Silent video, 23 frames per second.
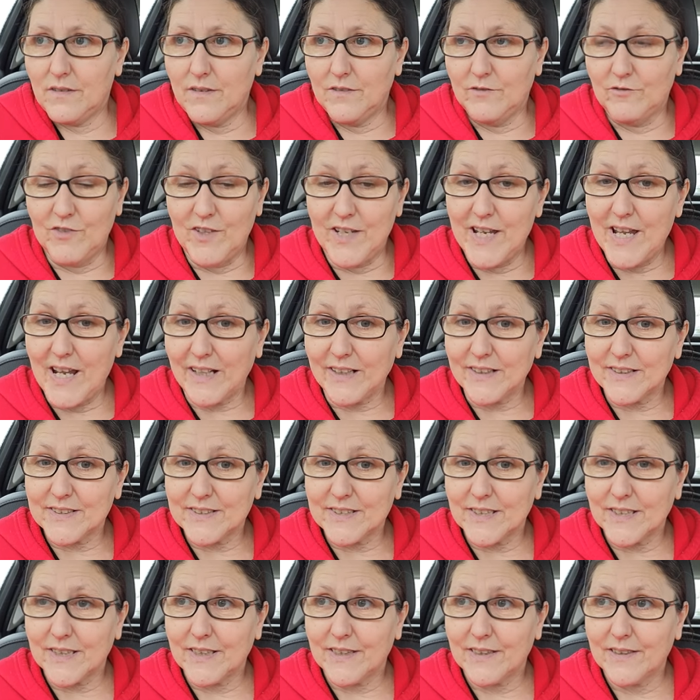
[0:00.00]
in
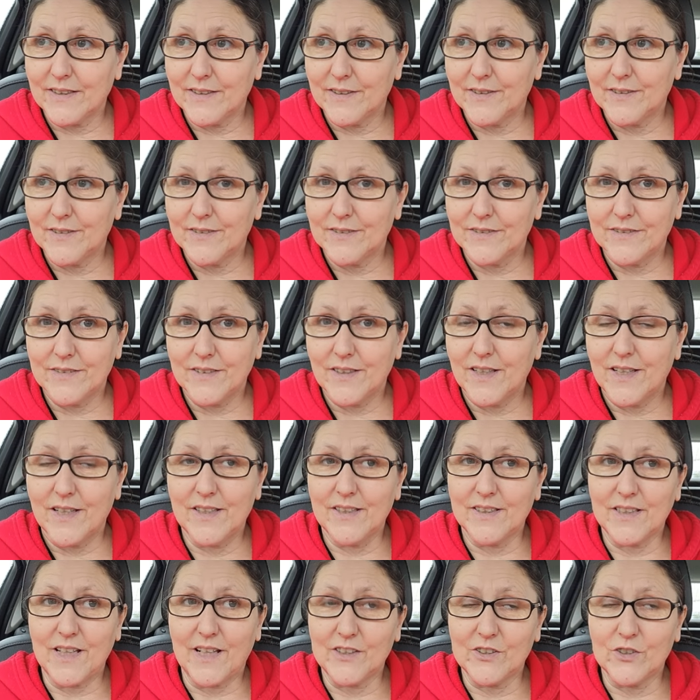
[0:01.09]
reality,
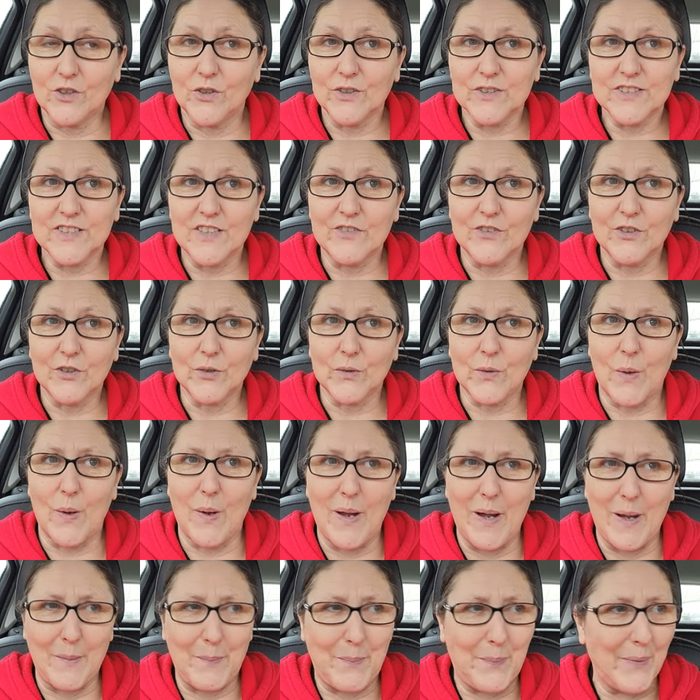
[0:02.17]
I know it's never going to
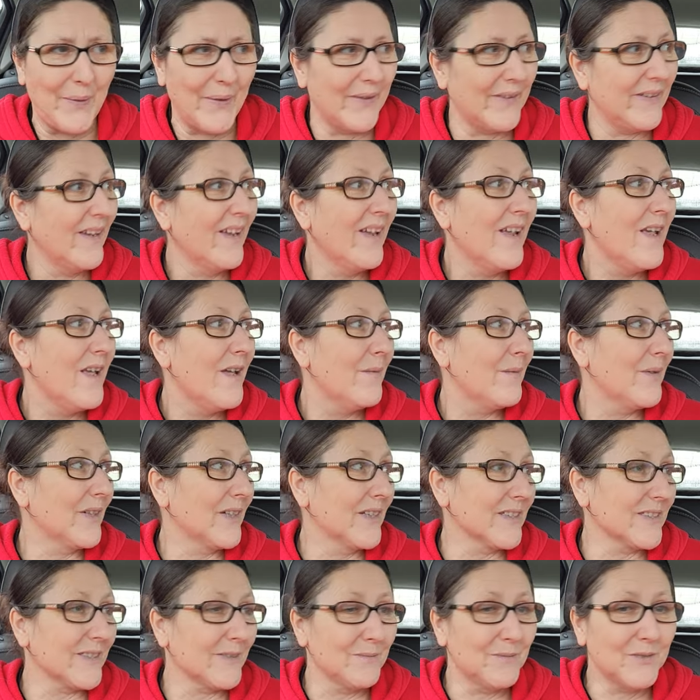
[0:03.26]
happen
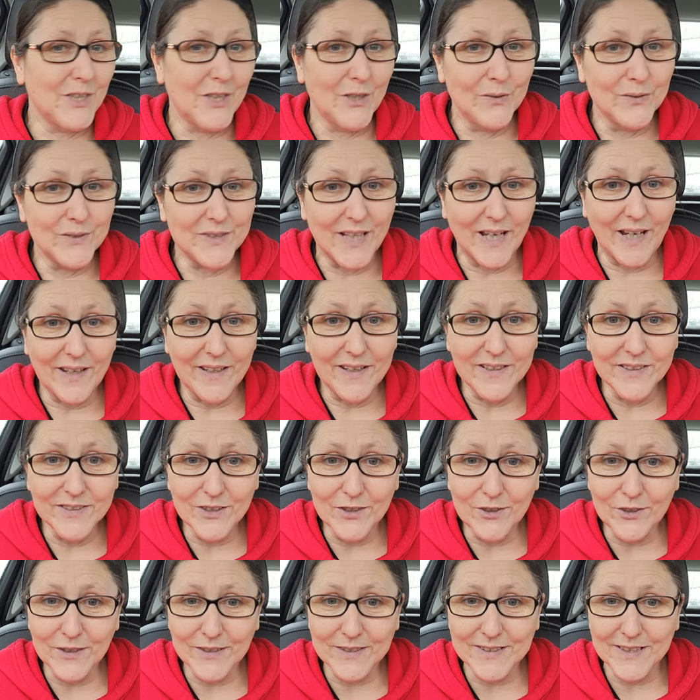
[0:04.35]
because I'm too tired
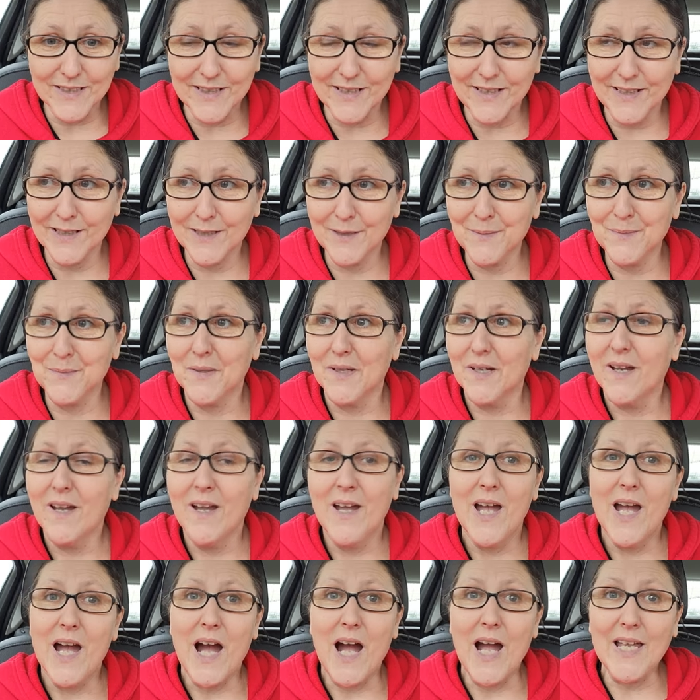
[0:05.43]
all the time.
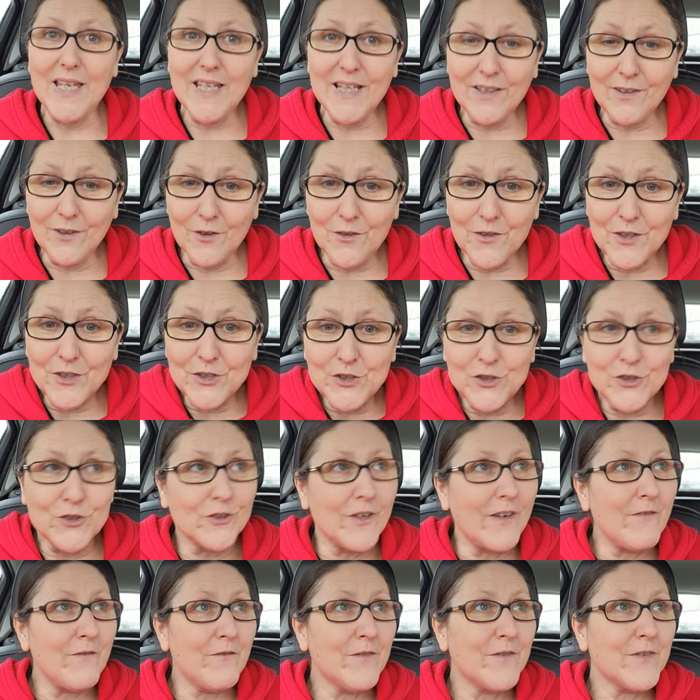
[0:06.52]
I ain't got the
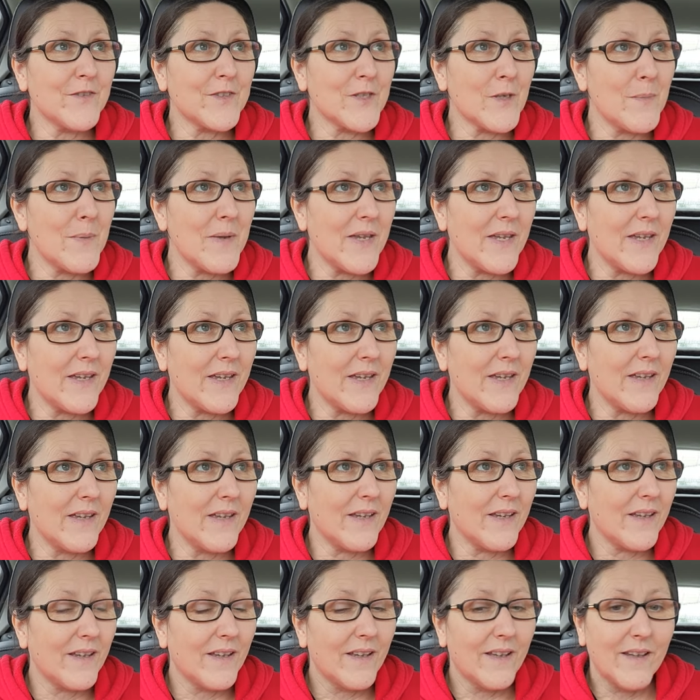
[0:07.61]
strength to
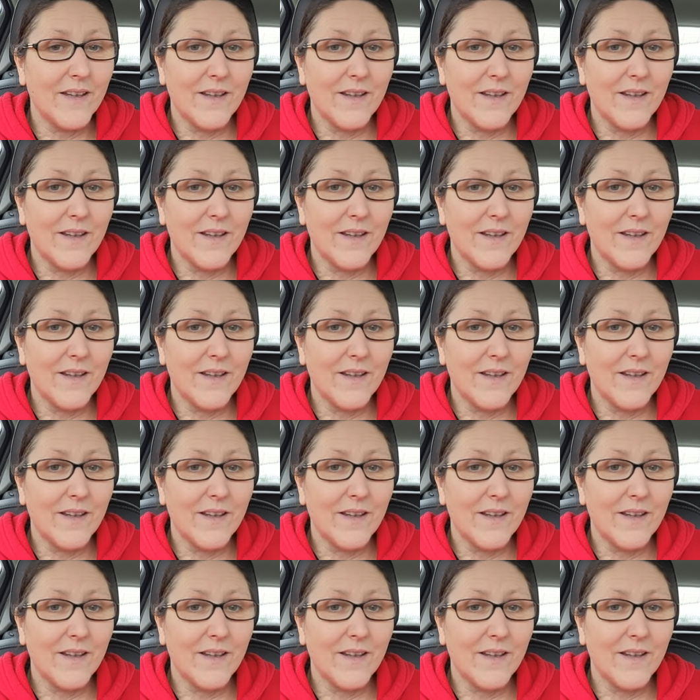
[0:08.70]
be.